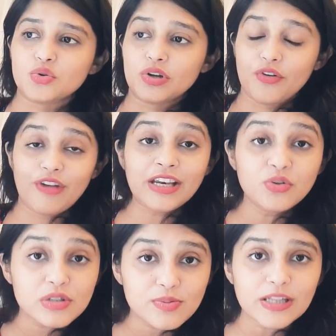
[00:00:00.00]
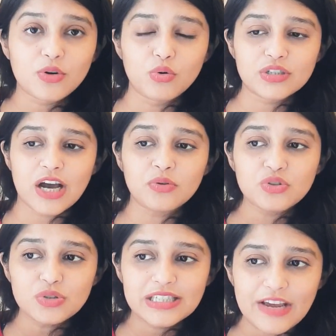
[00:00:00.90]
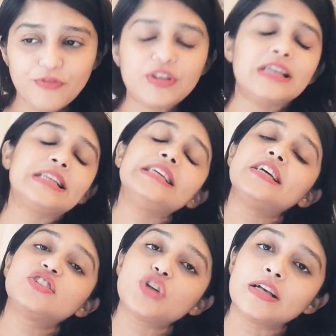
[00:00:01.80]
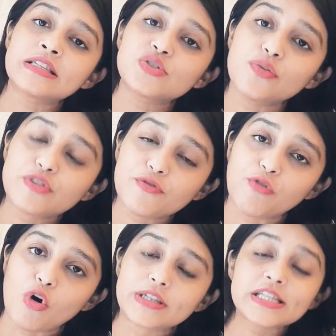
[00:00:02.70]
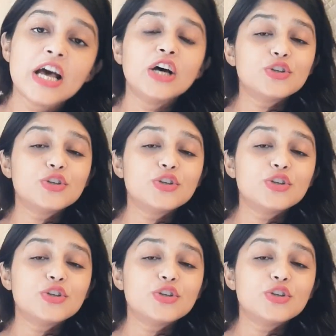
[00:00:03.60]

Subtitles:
so the revenues will go down, so definitely there are chances of defaults.